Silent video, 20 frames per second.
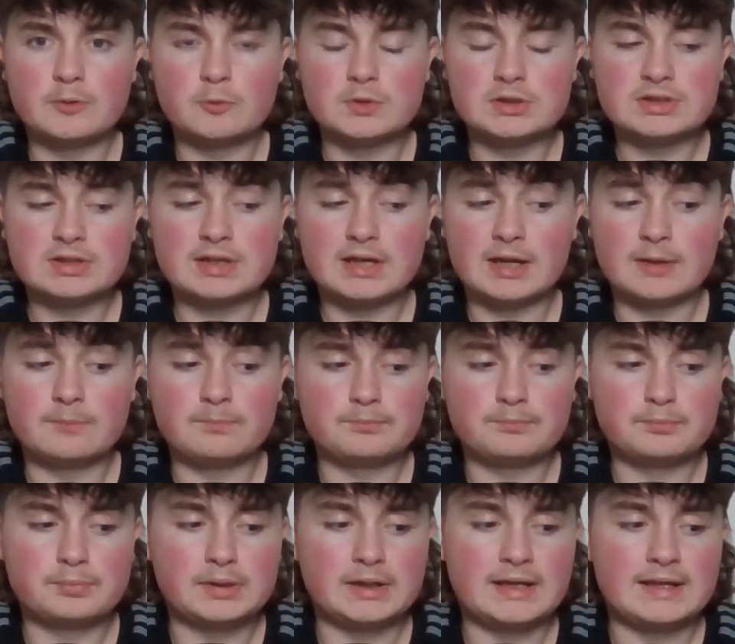which
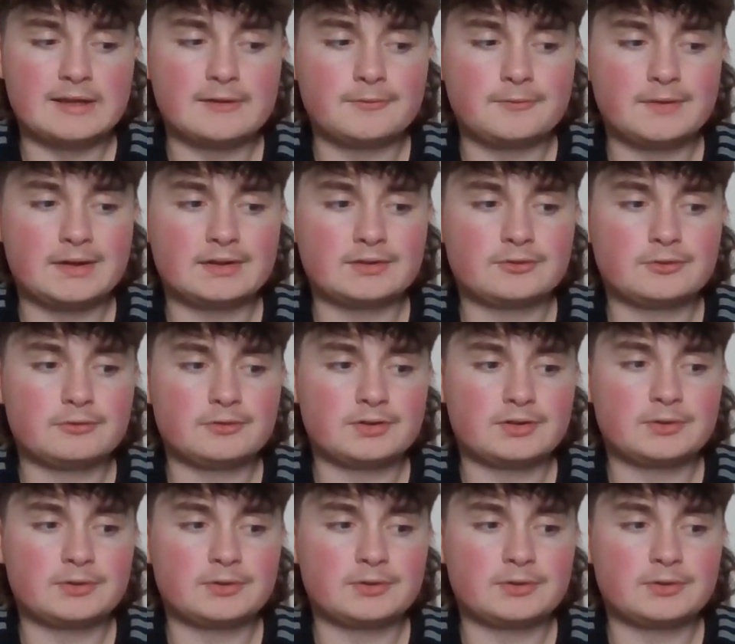can play a factor,